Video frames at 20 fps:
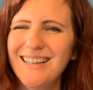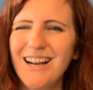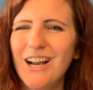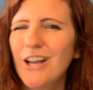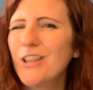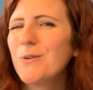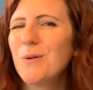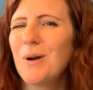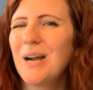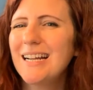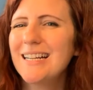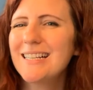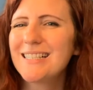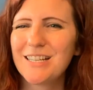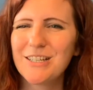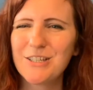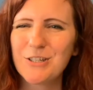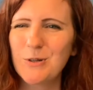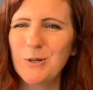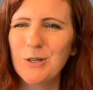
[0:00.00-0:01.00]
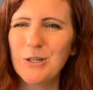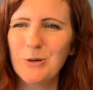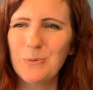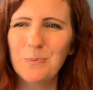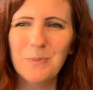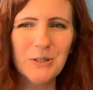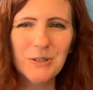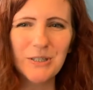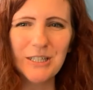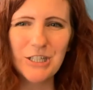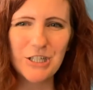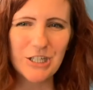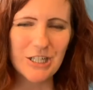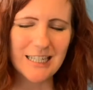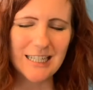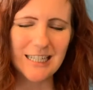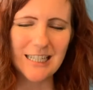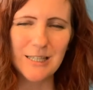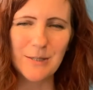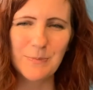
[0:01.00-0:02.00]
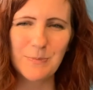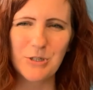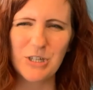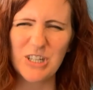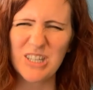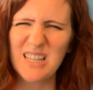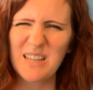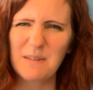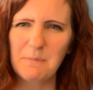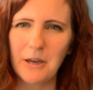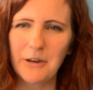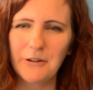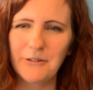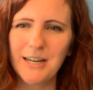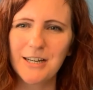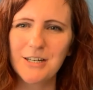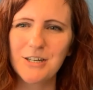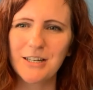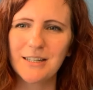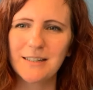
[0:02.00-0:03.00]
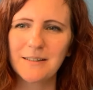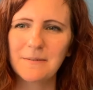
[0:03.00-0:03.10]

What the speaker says: Otherwise, enjoy your milk and cheese, just in moderation.